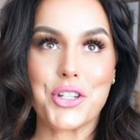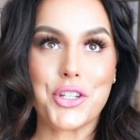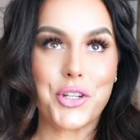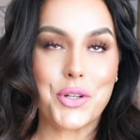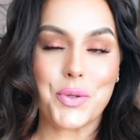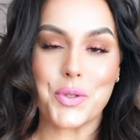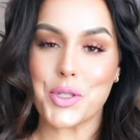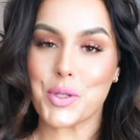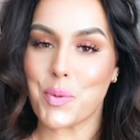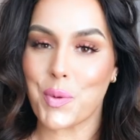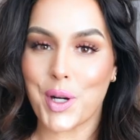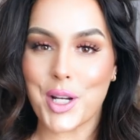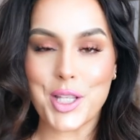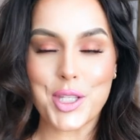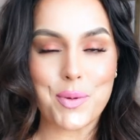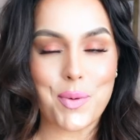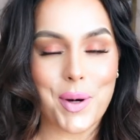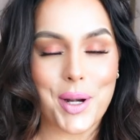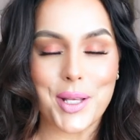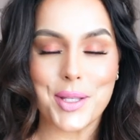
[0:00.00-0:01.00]
June
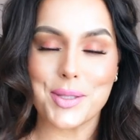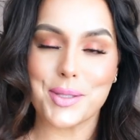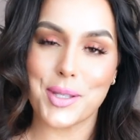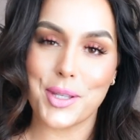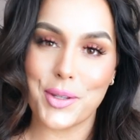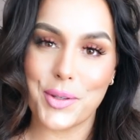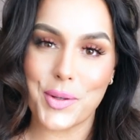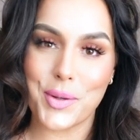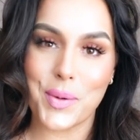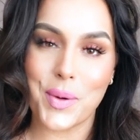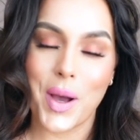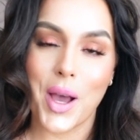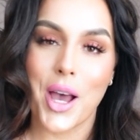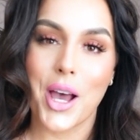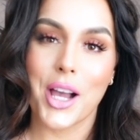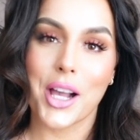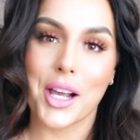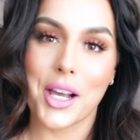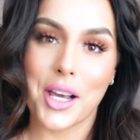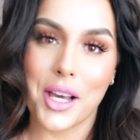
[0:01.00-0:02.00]
2022
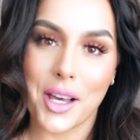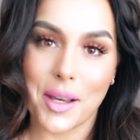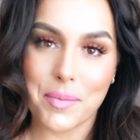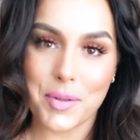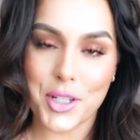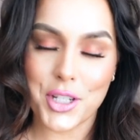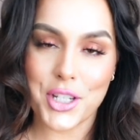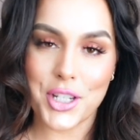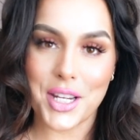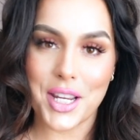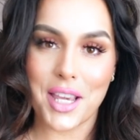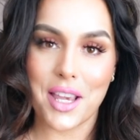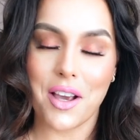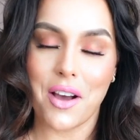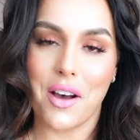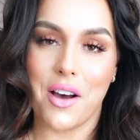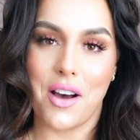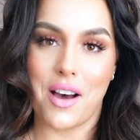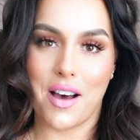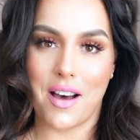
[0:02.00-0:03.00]
Cupshe
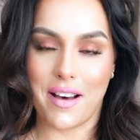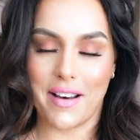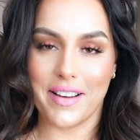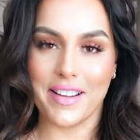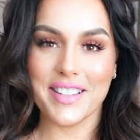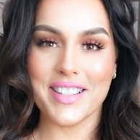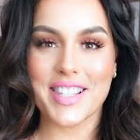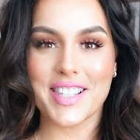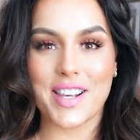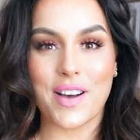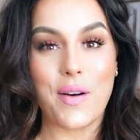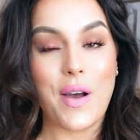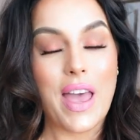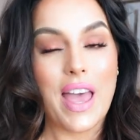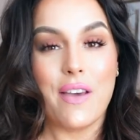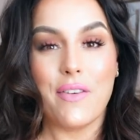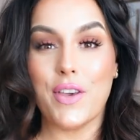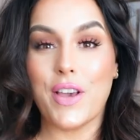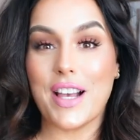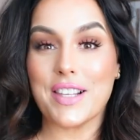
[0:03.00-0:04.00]
haul. So
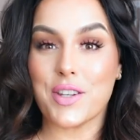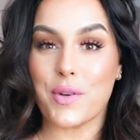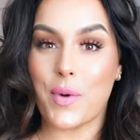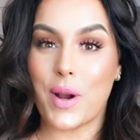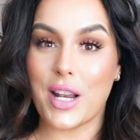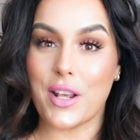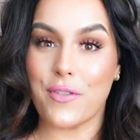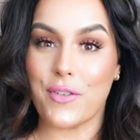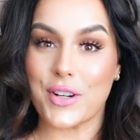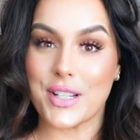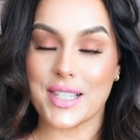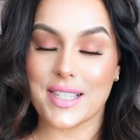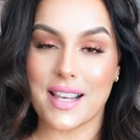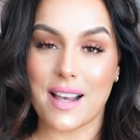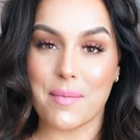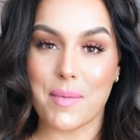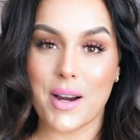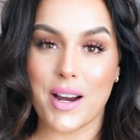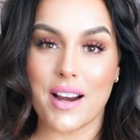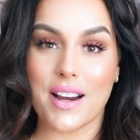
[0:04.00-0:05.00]
if you guys are ready for
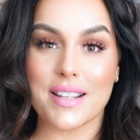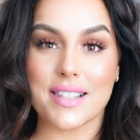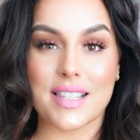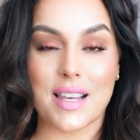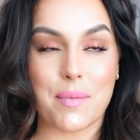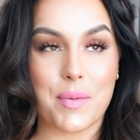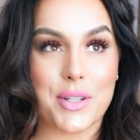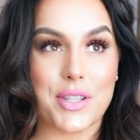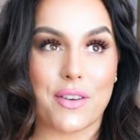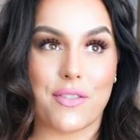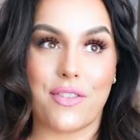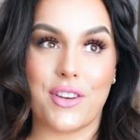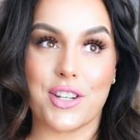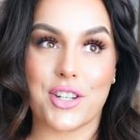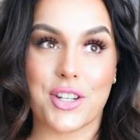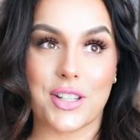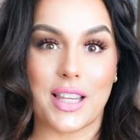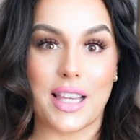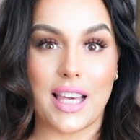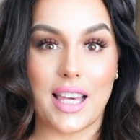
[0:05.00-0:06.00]
summer, summer's
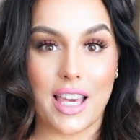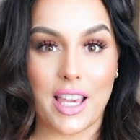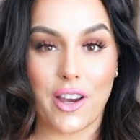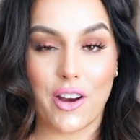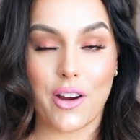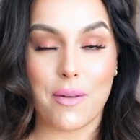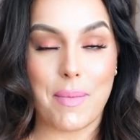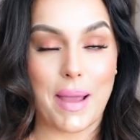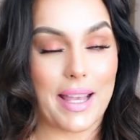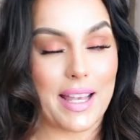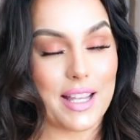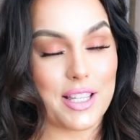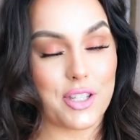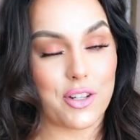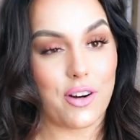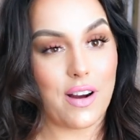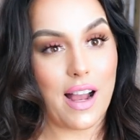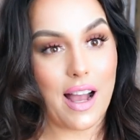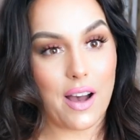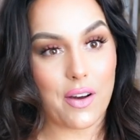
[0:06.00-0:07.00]
officially here. My kids
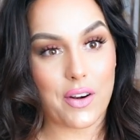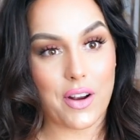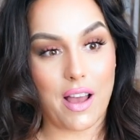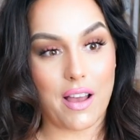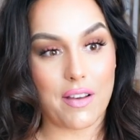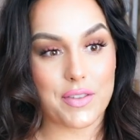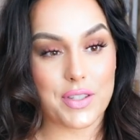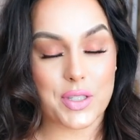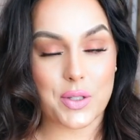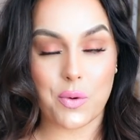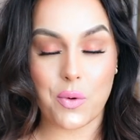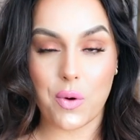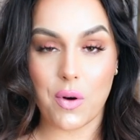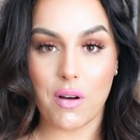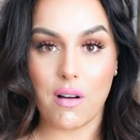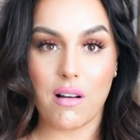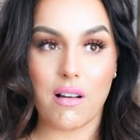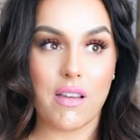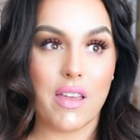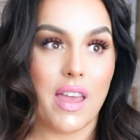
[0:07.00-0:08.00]
are out of
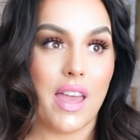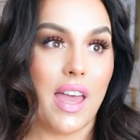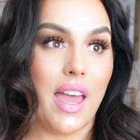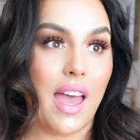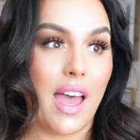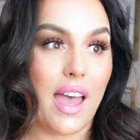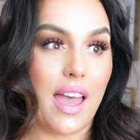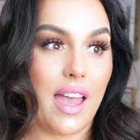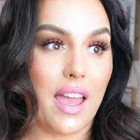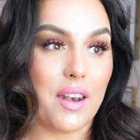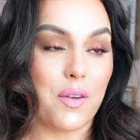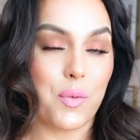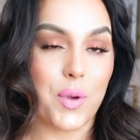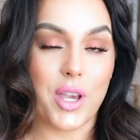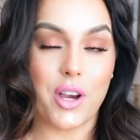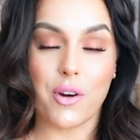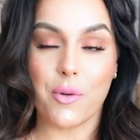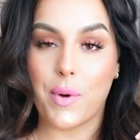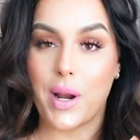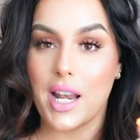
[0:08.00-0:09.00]
school and we
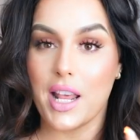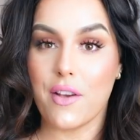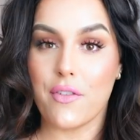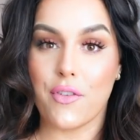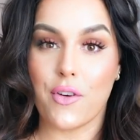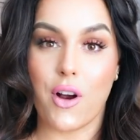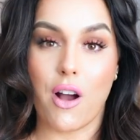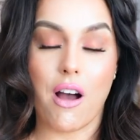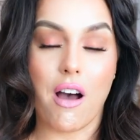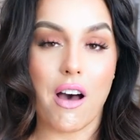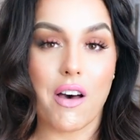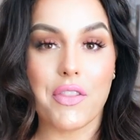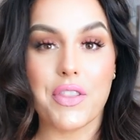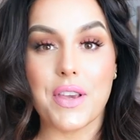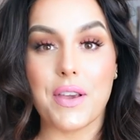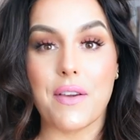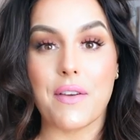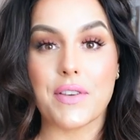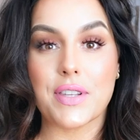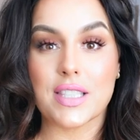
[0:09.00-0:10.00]
are ready for all
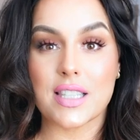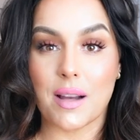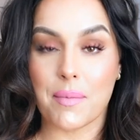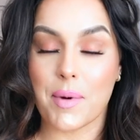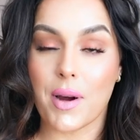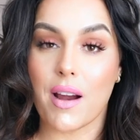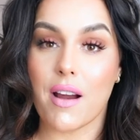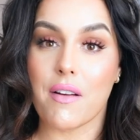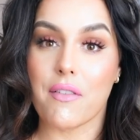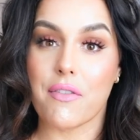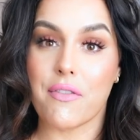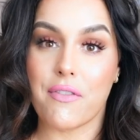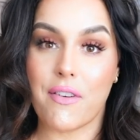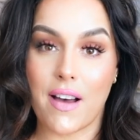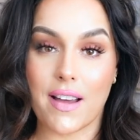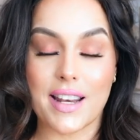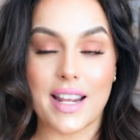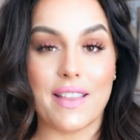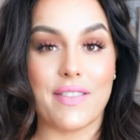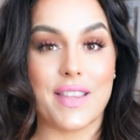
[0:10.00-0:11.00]
the summer
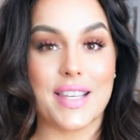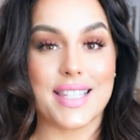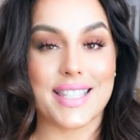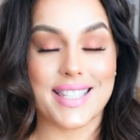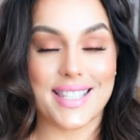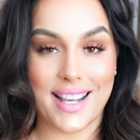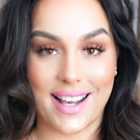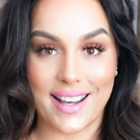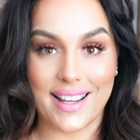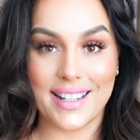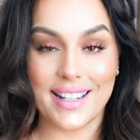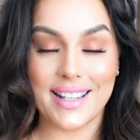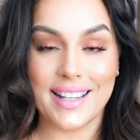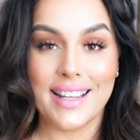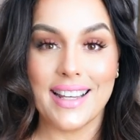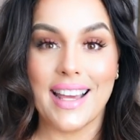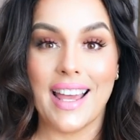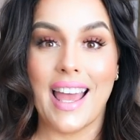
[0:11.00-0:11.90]
fun in the sun.